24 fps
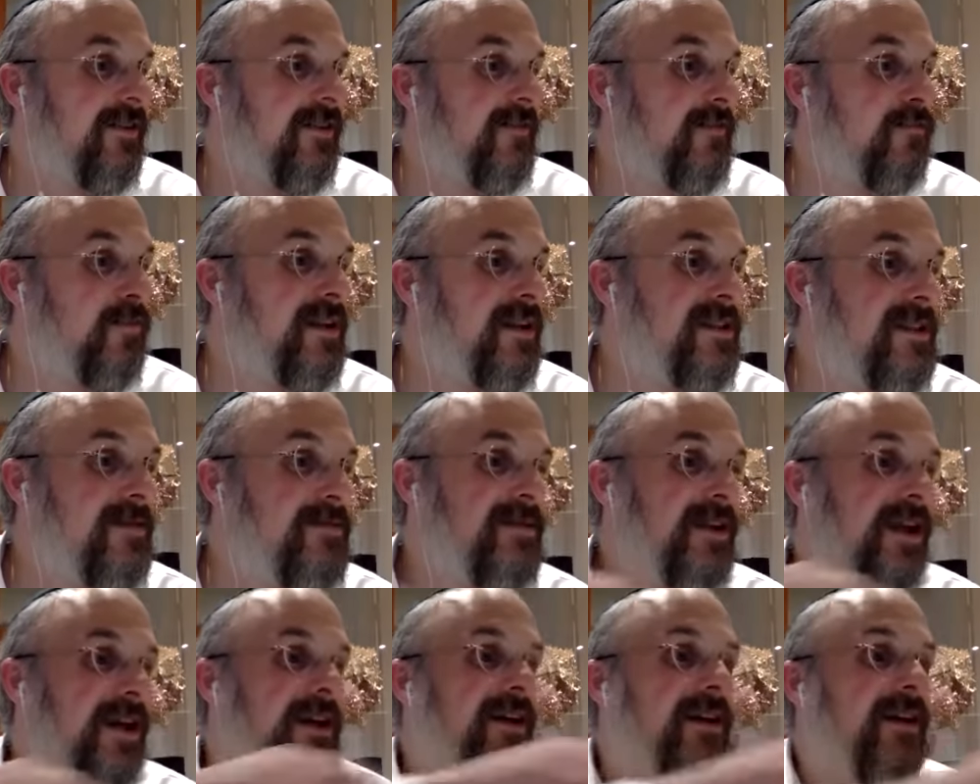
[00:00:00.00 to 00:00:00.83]
But it seems
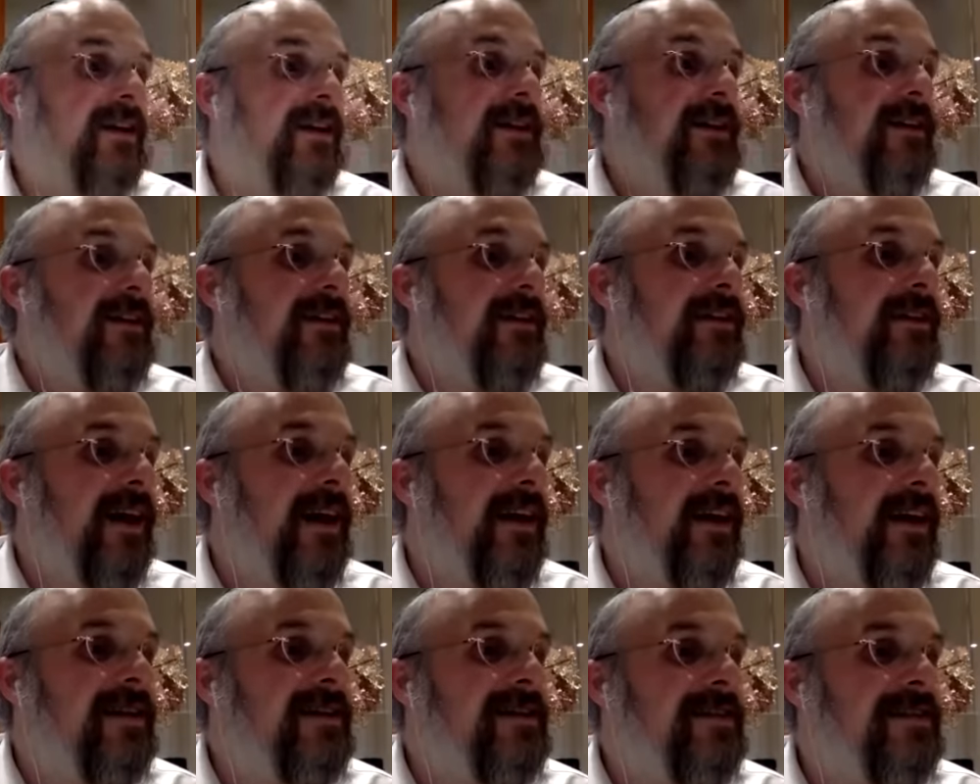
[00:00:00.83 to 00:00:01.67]
like hmm. that
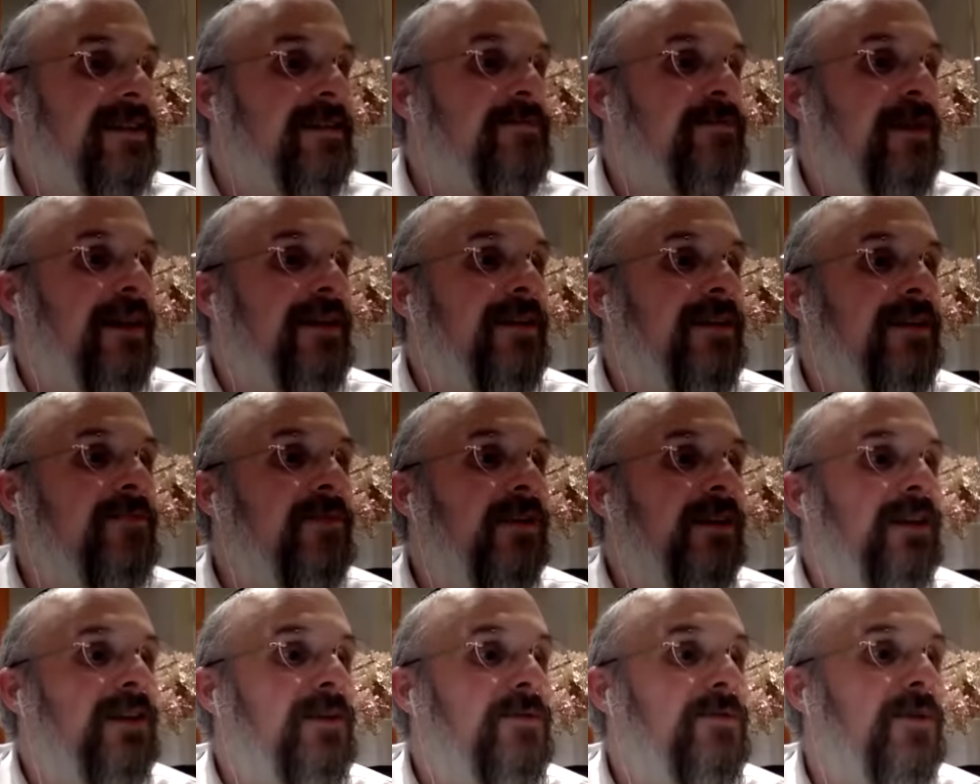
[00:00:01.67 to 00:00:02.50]
hasib bein
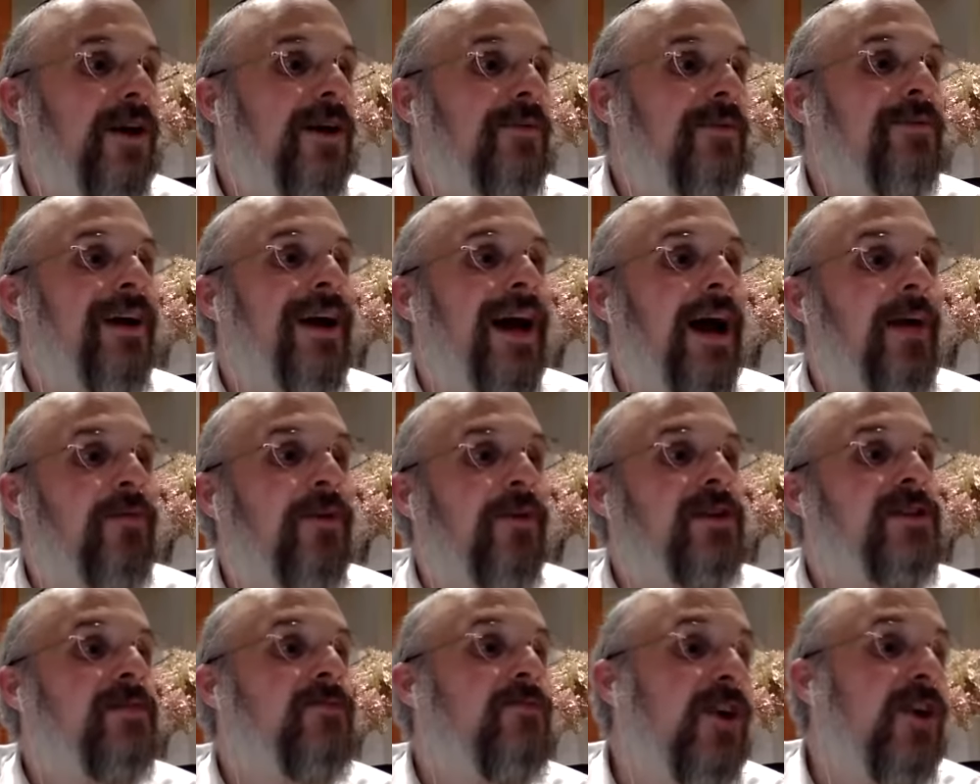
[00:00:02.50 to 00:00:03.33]

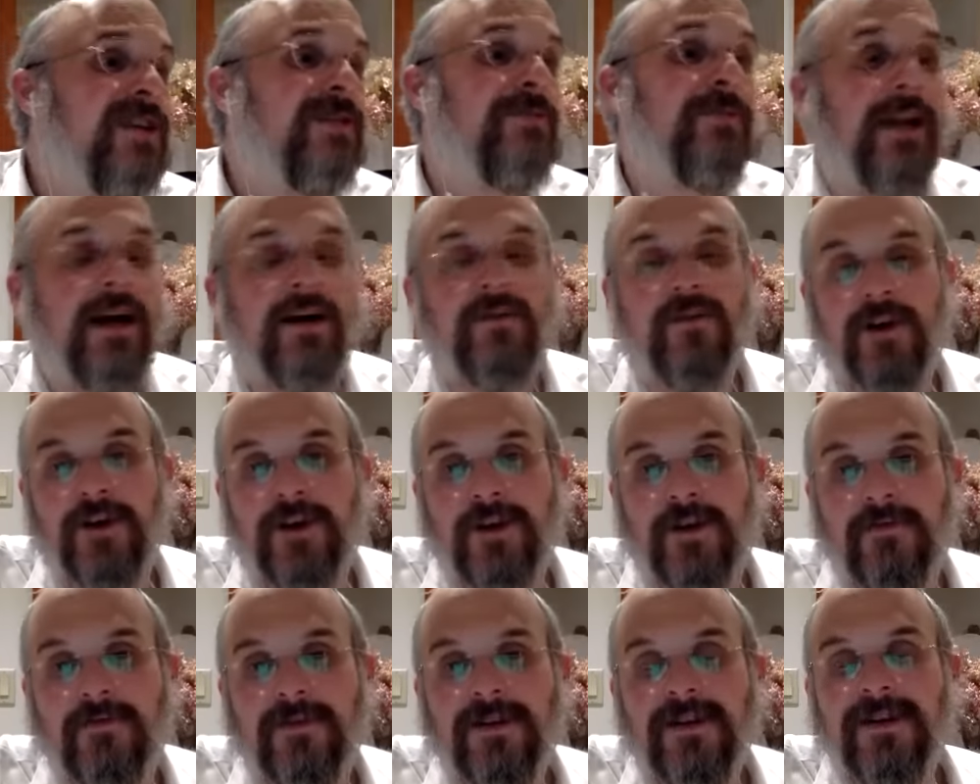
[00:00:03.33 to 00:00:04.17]
mechaber and
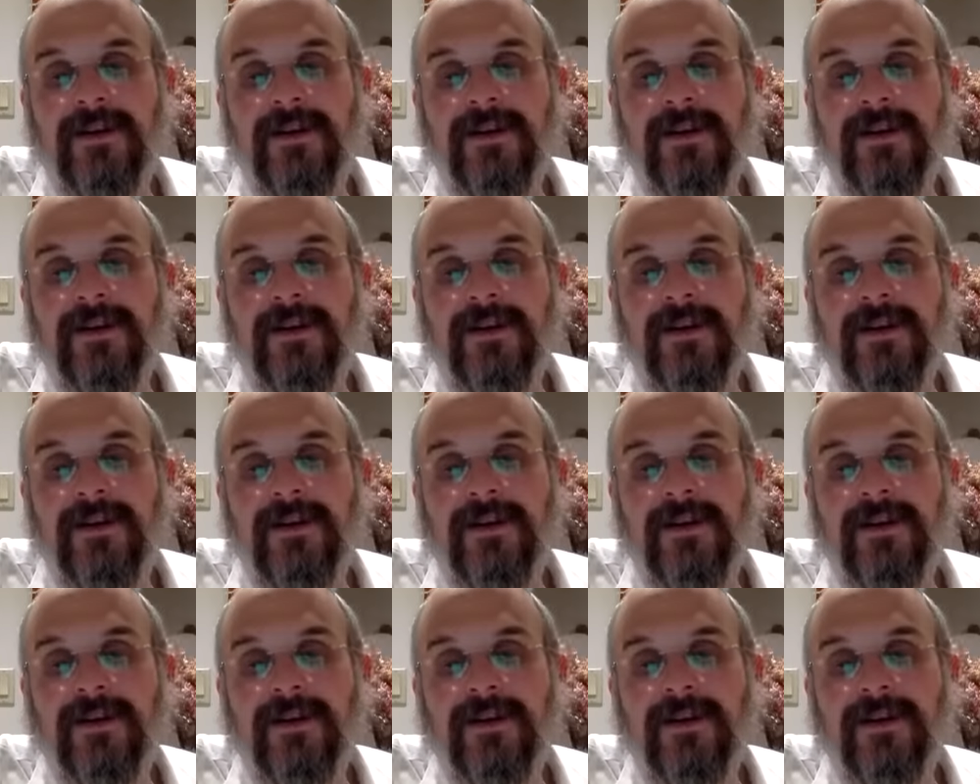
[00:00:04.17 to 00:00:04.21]
avonim.